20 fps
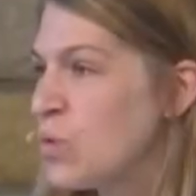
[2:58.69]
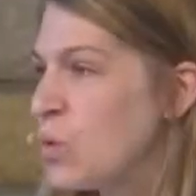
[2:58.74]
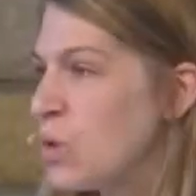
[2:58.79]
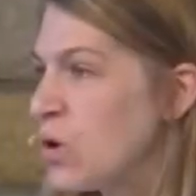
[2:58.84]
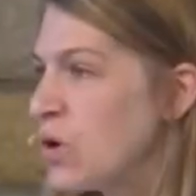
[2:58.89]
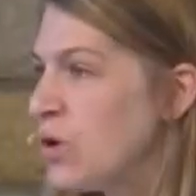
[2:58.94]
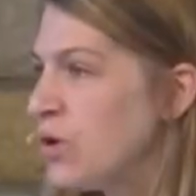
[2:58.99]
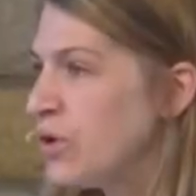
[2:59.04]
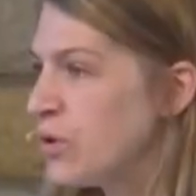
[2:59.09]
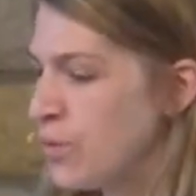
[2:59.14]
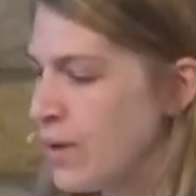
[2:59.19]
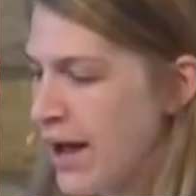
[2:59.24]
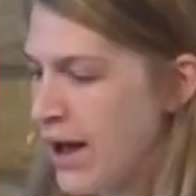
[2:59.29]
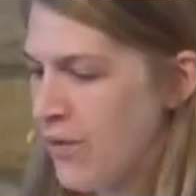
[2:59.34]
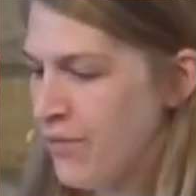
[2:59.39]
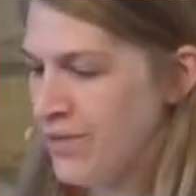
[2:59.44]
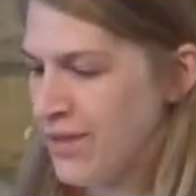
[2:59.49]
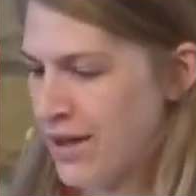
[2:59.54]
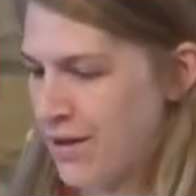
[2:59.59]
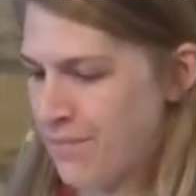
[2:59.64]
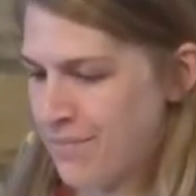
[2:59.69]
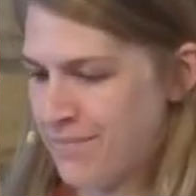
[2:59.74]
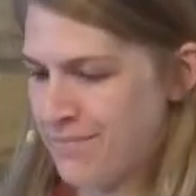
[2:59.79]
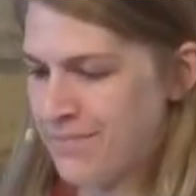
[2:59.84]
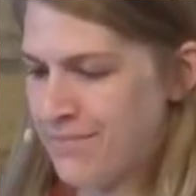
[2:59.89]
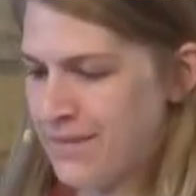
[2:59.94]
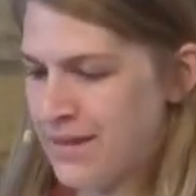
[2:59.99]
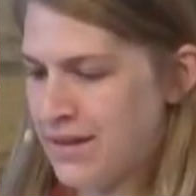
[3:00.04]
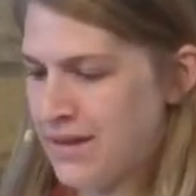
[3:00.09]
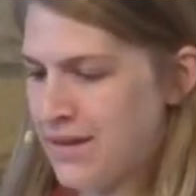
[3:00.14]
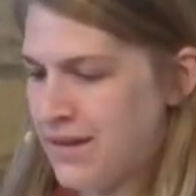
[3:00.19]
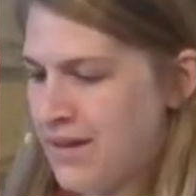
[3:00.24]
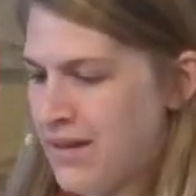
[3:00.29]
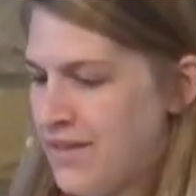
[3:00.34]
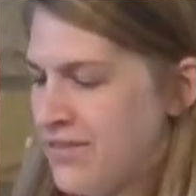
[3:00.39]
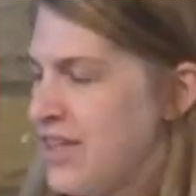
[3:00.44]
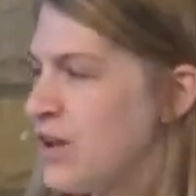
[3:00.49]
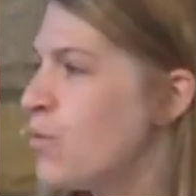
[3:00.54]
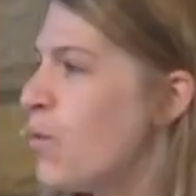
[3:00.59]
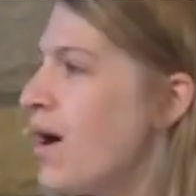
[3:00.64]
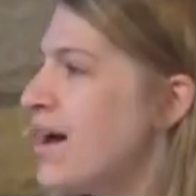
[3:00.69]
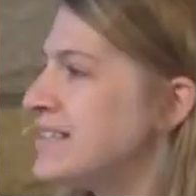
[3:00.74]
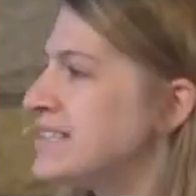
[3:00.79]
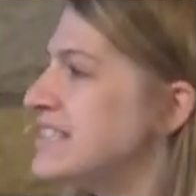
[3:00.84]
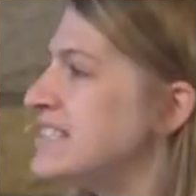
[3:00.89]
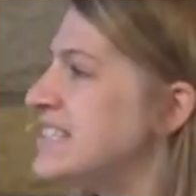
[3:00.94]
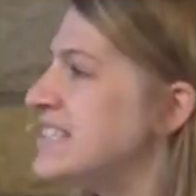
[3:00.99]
world around them. They want to